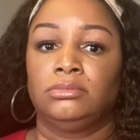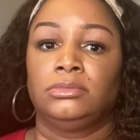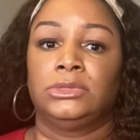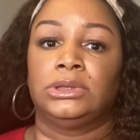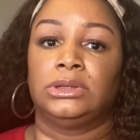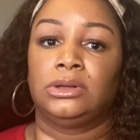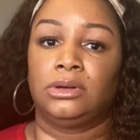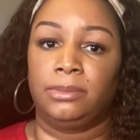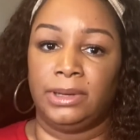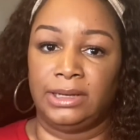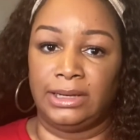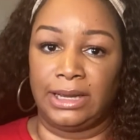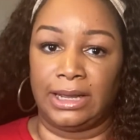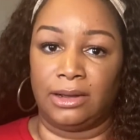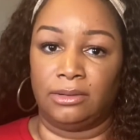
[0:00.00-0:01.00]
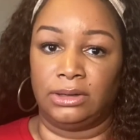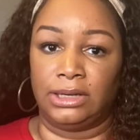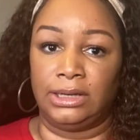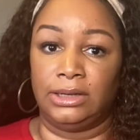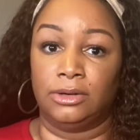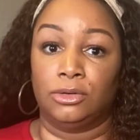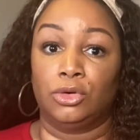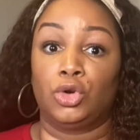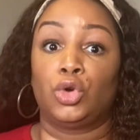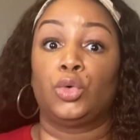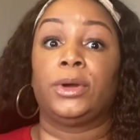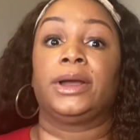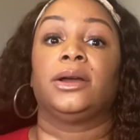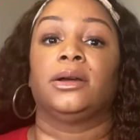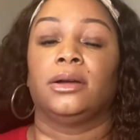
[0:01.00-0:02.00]
a little bit downhill
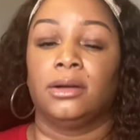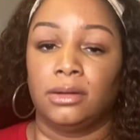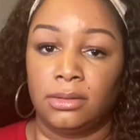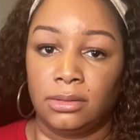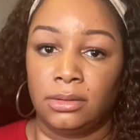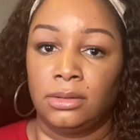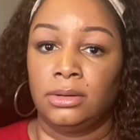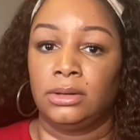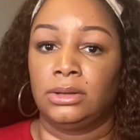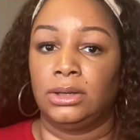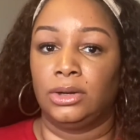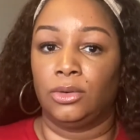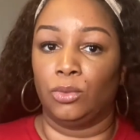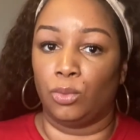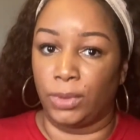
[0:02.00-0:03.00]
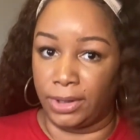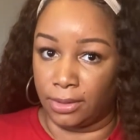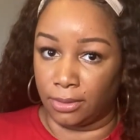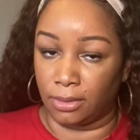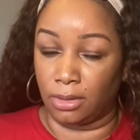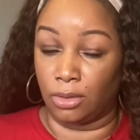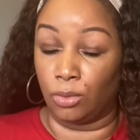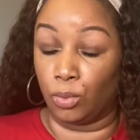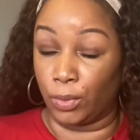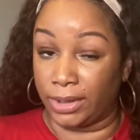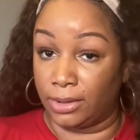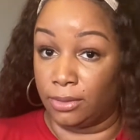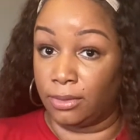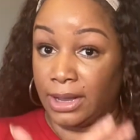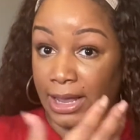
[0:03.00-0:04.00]
quicker than a weird, a
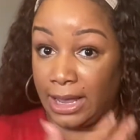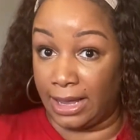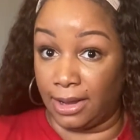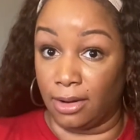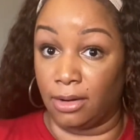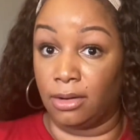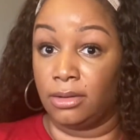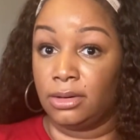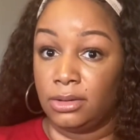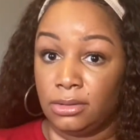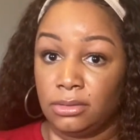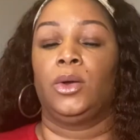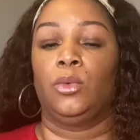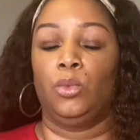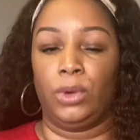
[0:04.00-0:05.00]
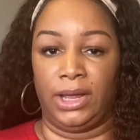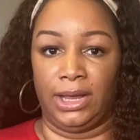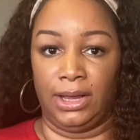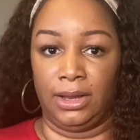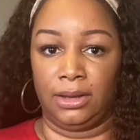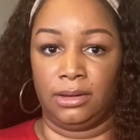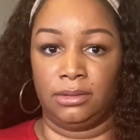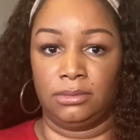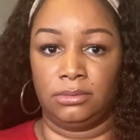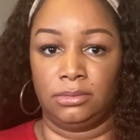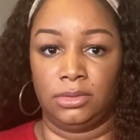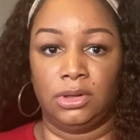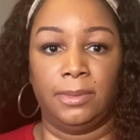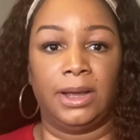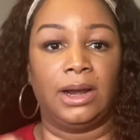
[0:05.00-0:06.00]
real haired wig.
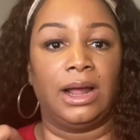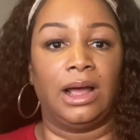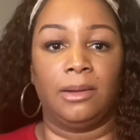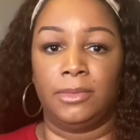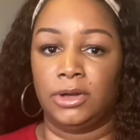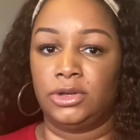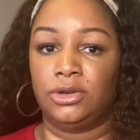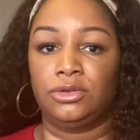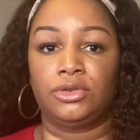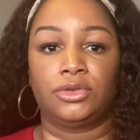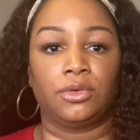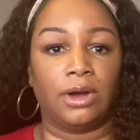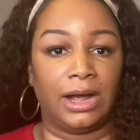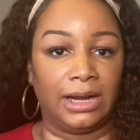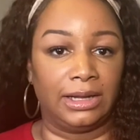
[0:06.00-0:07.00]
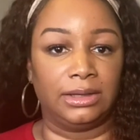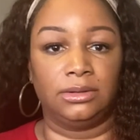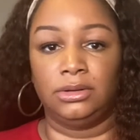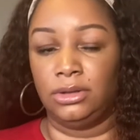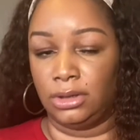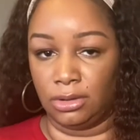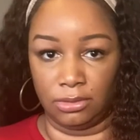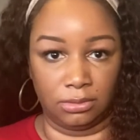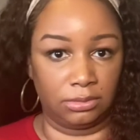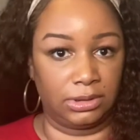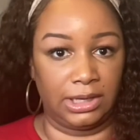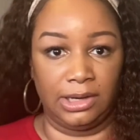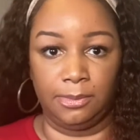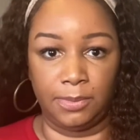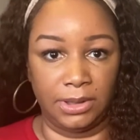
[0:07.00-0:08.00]
No matter how much you try to, you know,
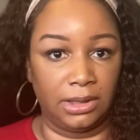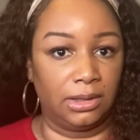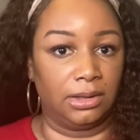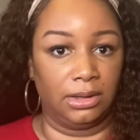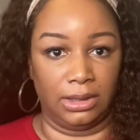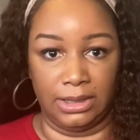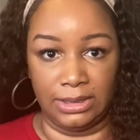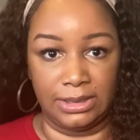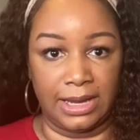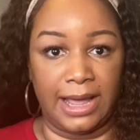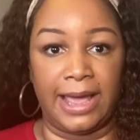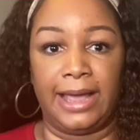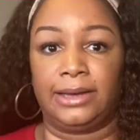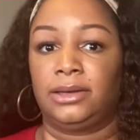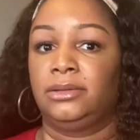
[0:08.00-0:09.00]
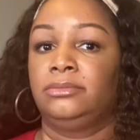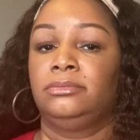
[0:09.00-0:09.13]
keep it intact,